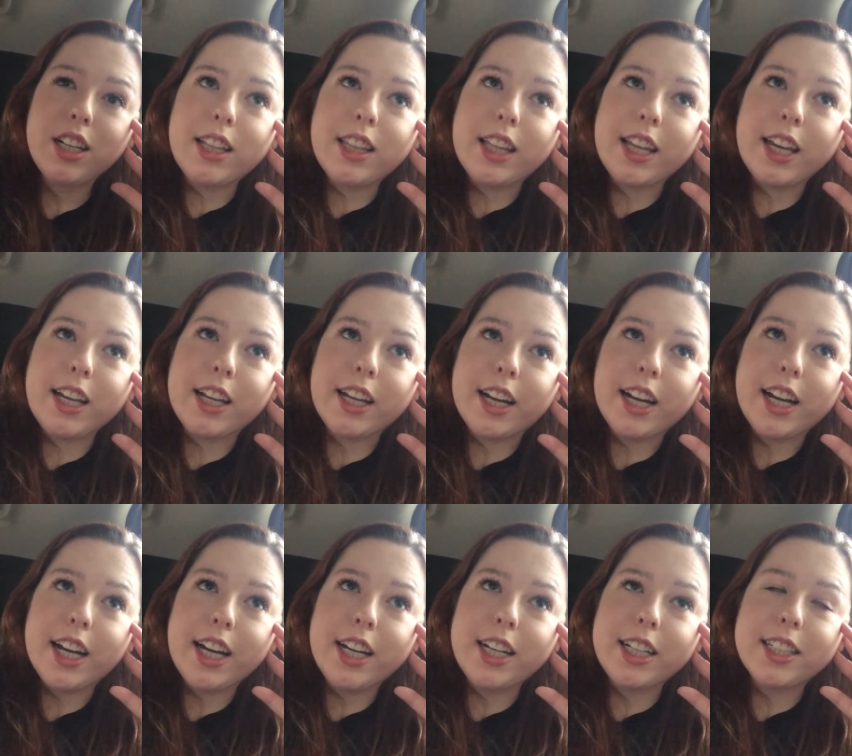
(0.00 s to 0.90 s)
Thank
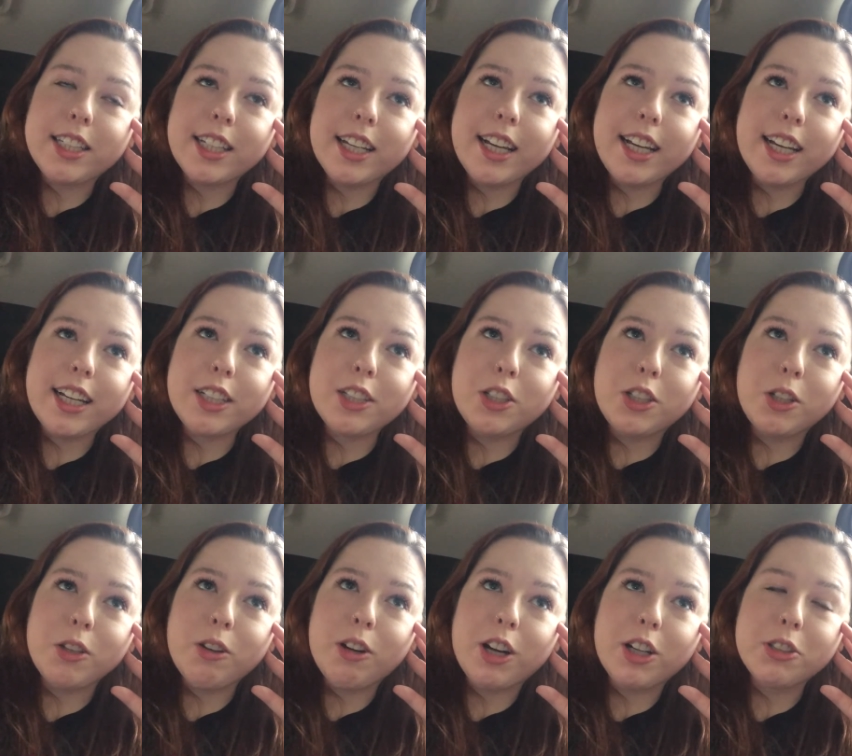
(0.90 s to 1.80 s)
God it's like a
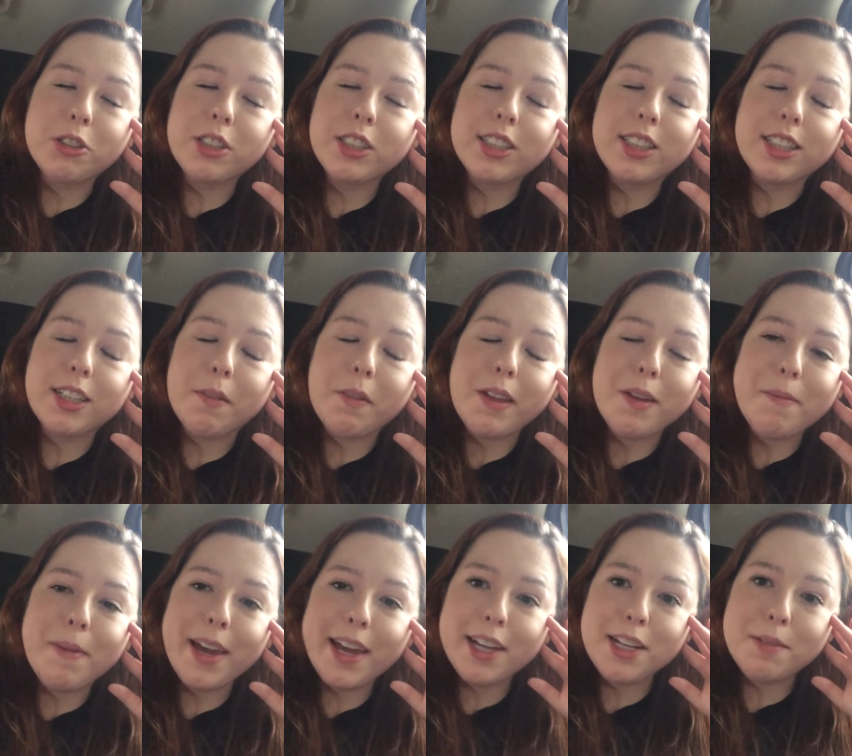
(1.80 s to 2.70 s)
200-something
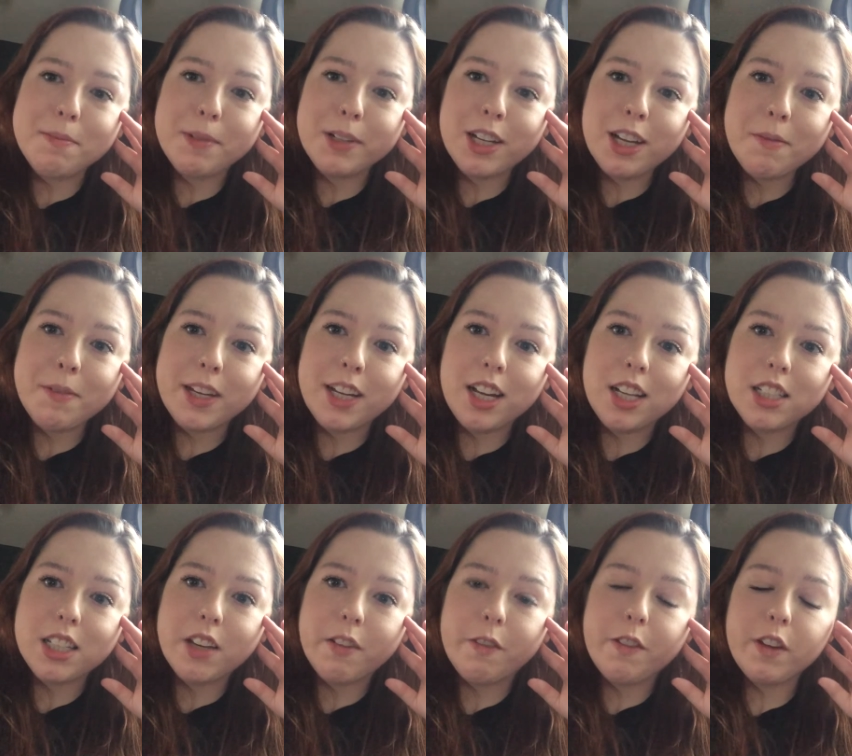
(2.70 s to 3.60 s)
page book, because
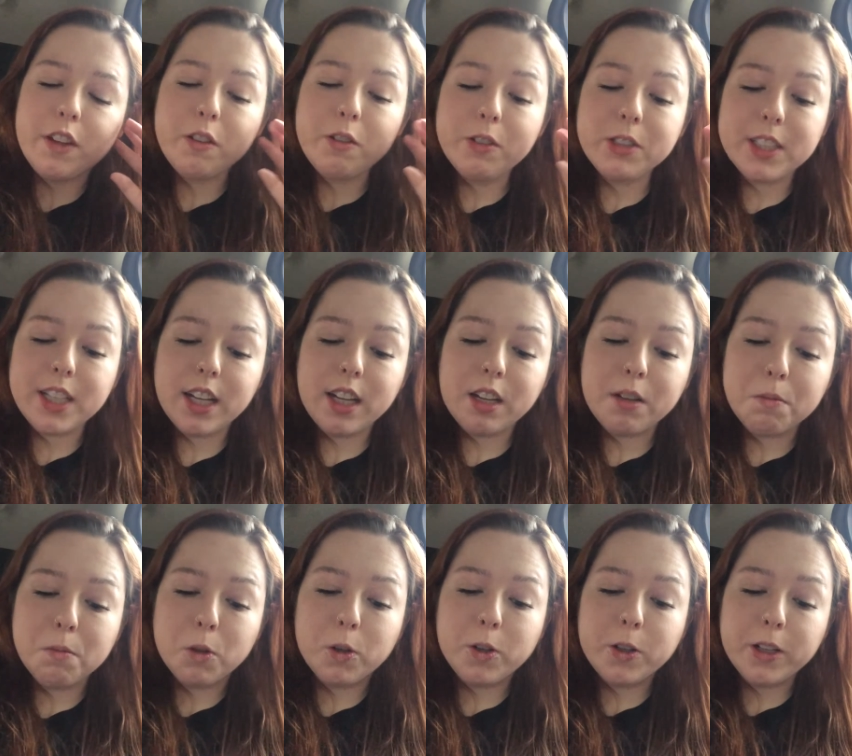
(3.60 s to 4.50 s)
if it was like
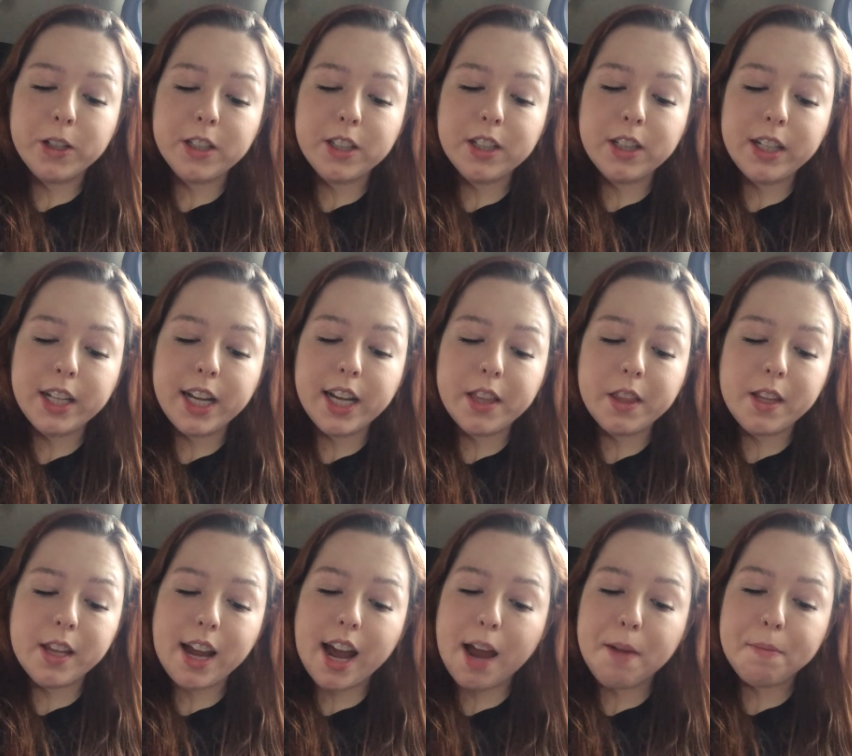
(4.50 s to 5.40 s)
more than that,
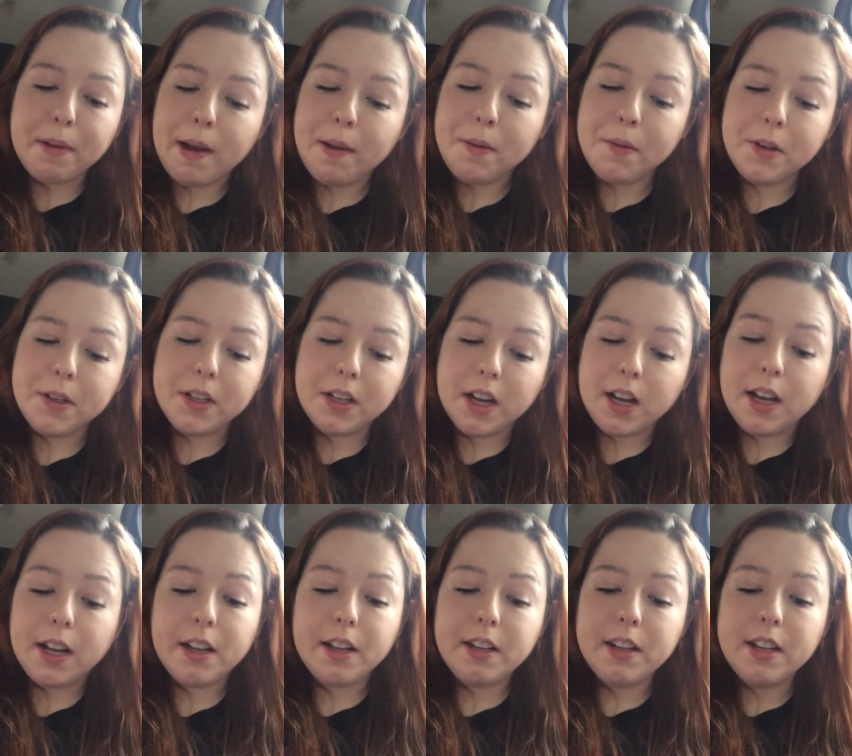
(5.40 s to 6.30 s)
then I probably would
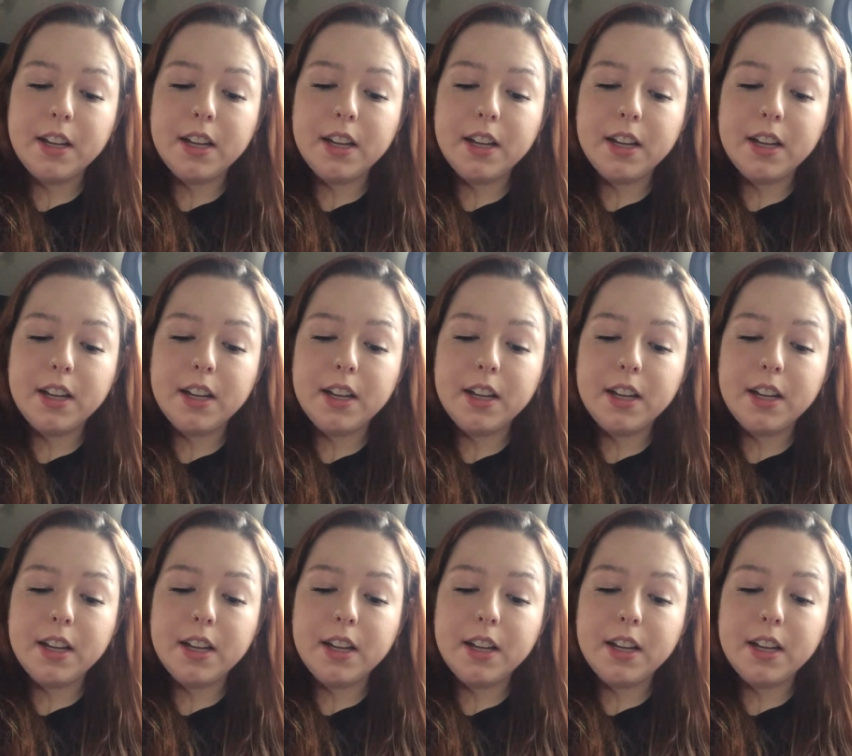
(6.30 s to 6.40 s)
not